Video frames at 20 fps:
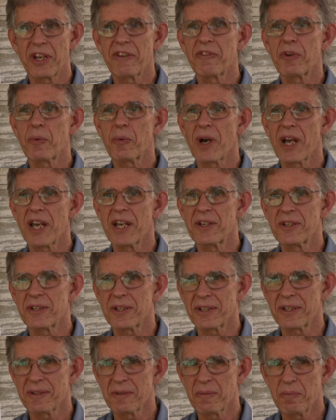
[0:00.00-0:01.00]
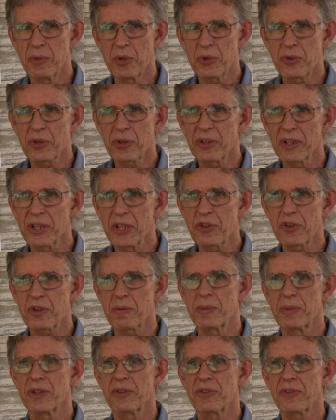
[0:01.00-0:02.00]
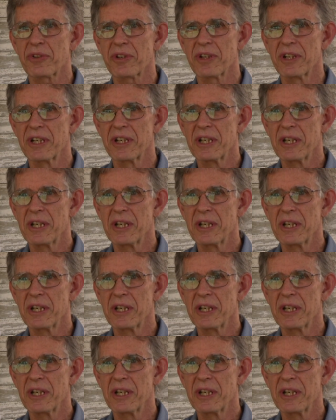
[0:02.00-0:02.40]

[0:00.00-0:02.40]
given way to musical instruments,